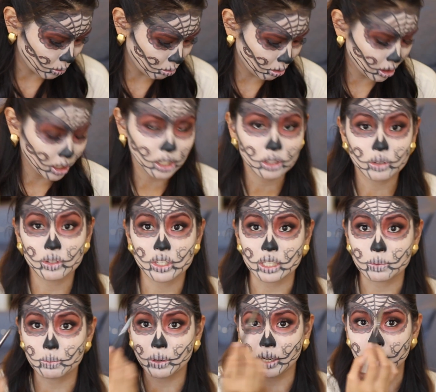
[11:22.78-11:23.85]
what we're gonna do is
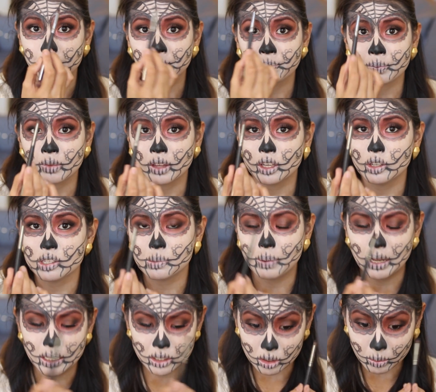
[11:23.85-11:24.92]
just use a
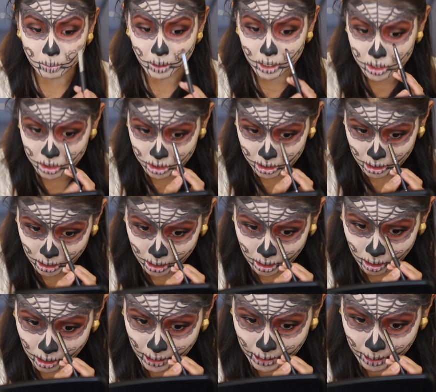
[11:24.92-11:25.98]
pencil brush
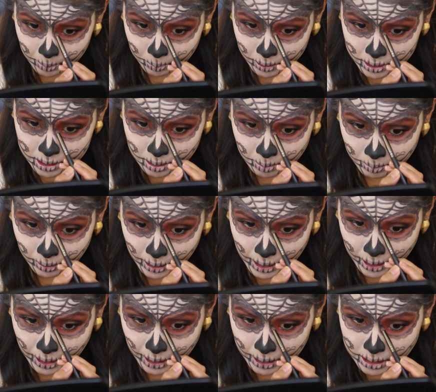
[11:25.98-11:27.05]
and put some
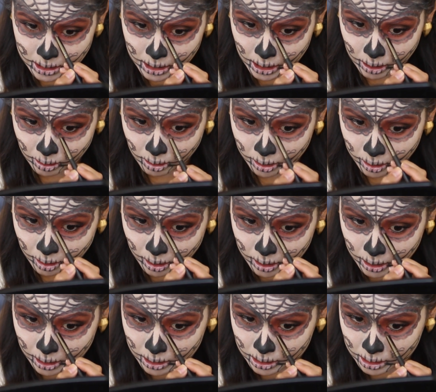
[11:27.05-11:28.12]
black eyeshadow on there,
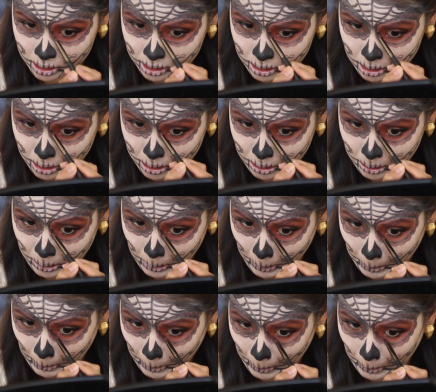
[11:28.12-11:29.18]
and then just
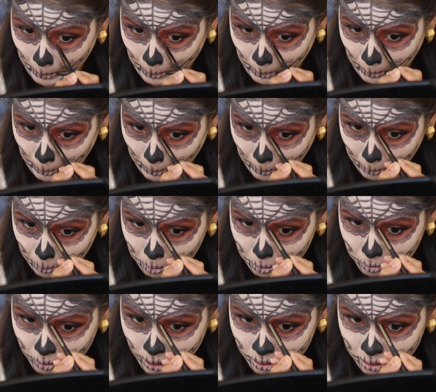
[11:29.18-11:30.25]
go
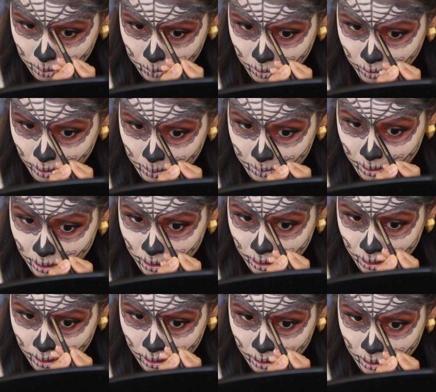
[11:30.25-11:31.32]
around the
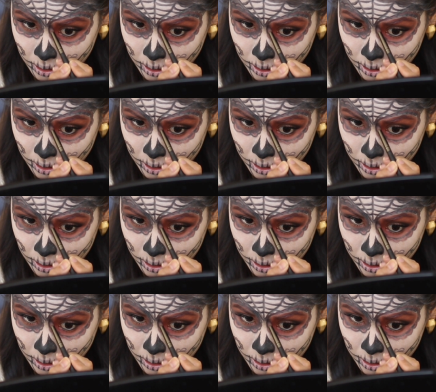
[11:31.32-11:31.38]
perimeter,